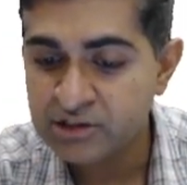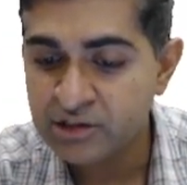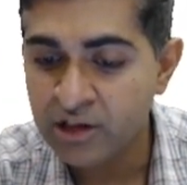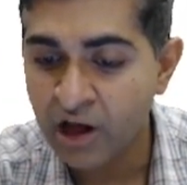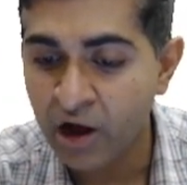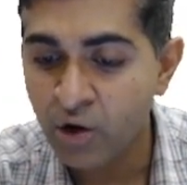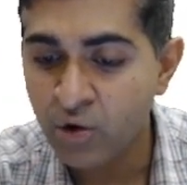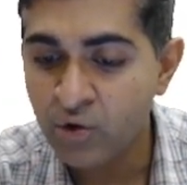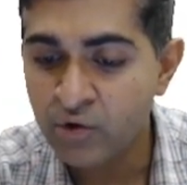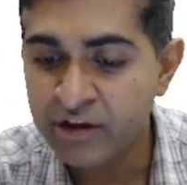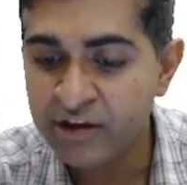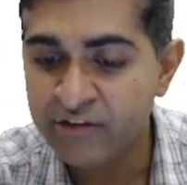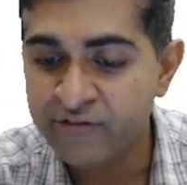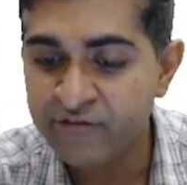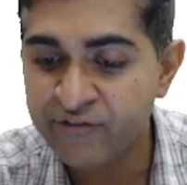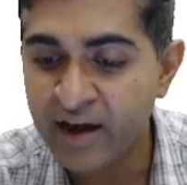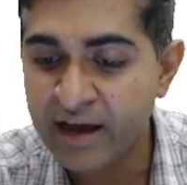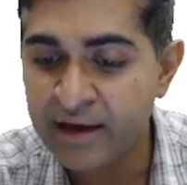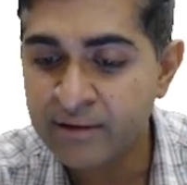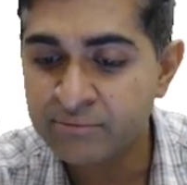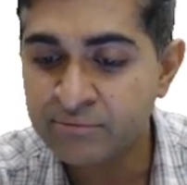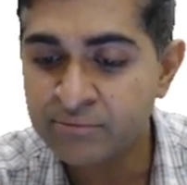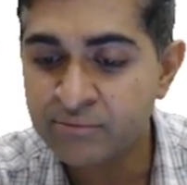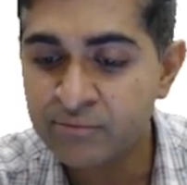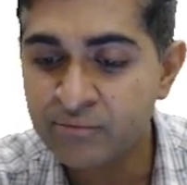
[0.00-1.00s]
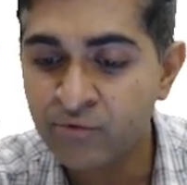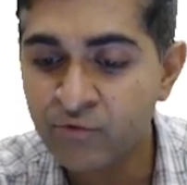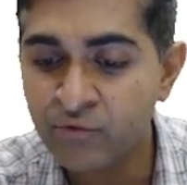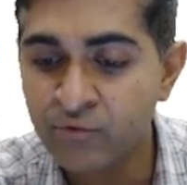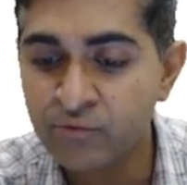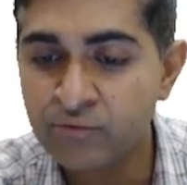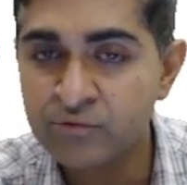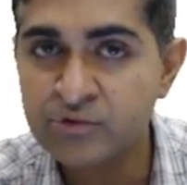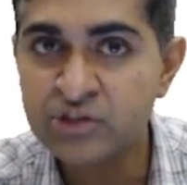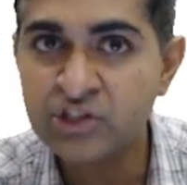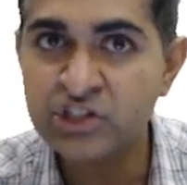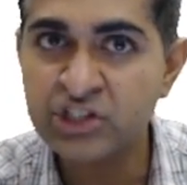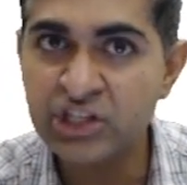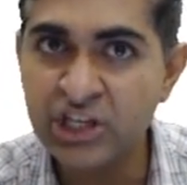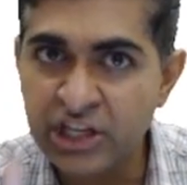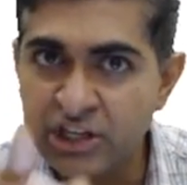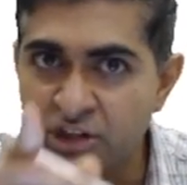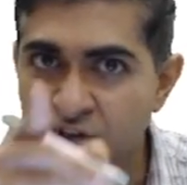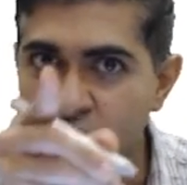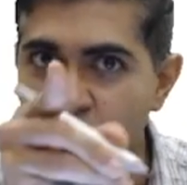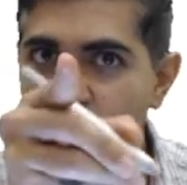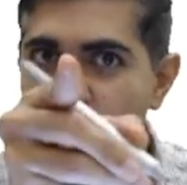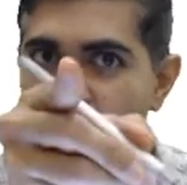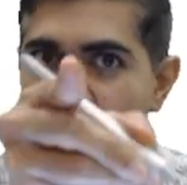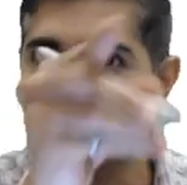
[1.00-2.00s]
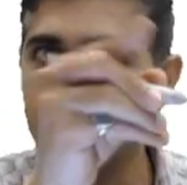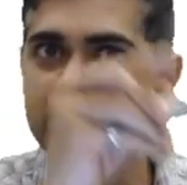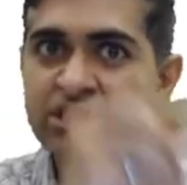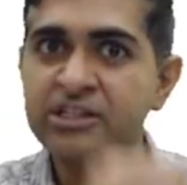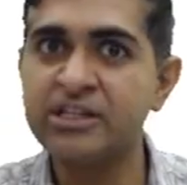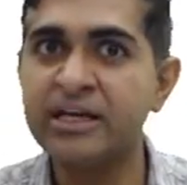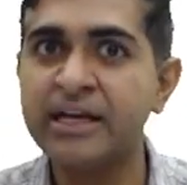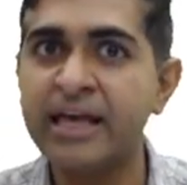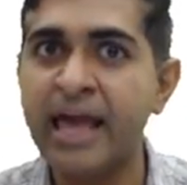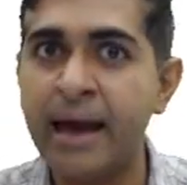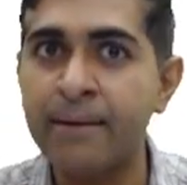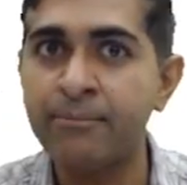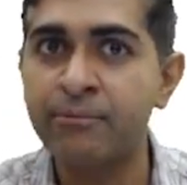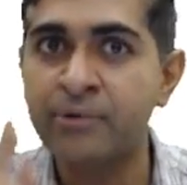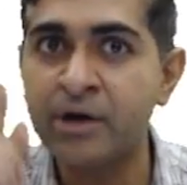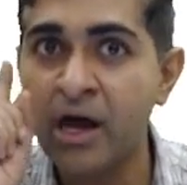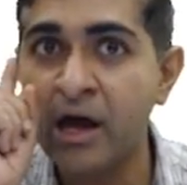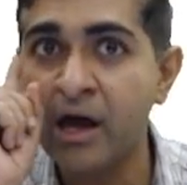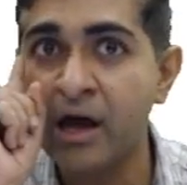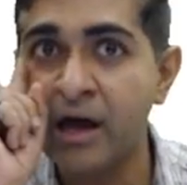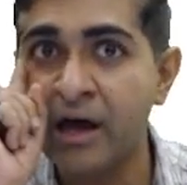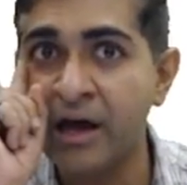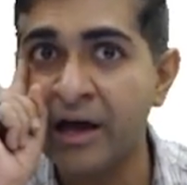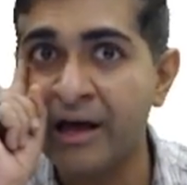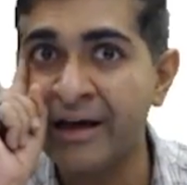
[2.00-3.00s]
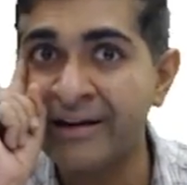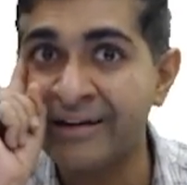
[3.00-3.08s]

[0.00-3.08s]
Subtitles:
Now if I'm seeing towards the camera,